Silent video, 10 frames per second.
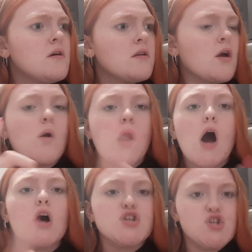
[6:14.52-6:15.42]
No,
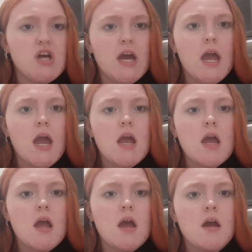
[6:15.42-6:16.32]
last year
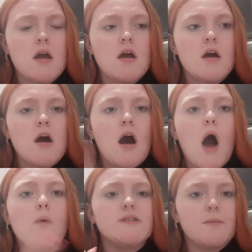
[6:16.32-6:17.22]

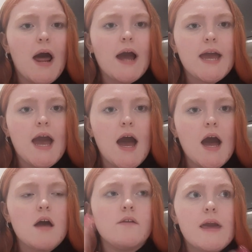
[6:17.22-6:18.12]
I was a black
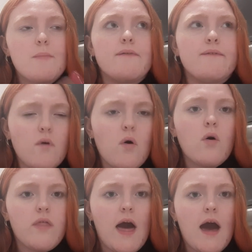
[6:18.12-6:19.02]
cat. The year
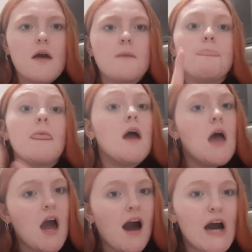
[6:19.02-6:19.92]
before that
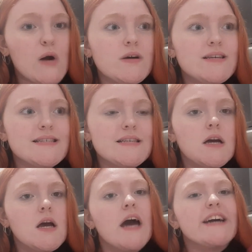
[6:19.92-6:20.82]
I was
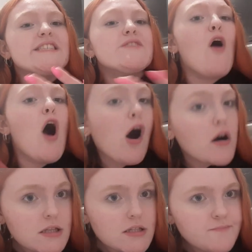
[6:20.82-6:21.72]
a
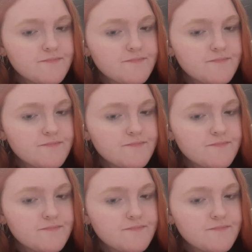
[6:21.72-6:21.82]
Duval.